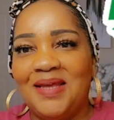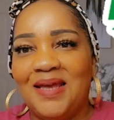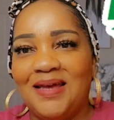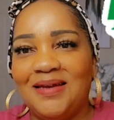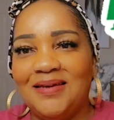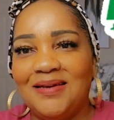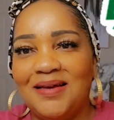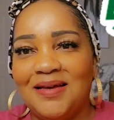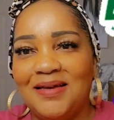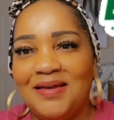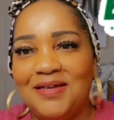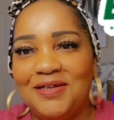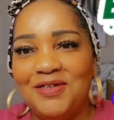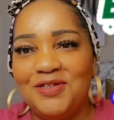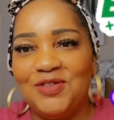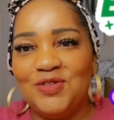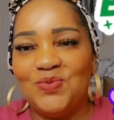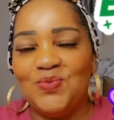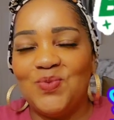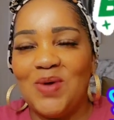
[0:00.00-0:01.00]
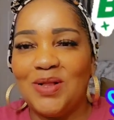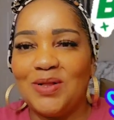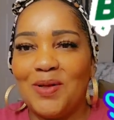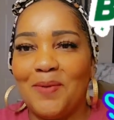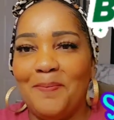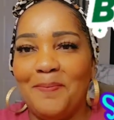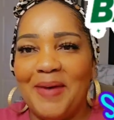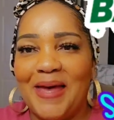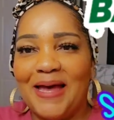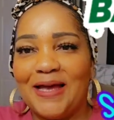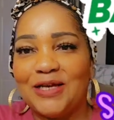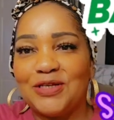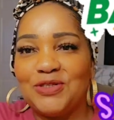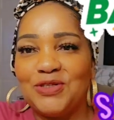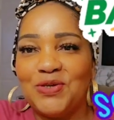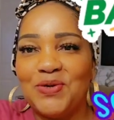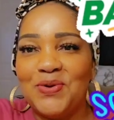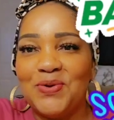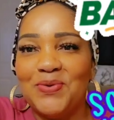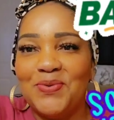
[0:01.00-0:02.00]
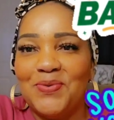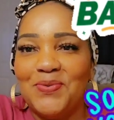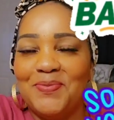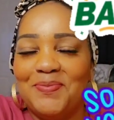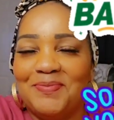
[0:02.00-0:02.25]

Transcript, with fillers: hi guys welcome back to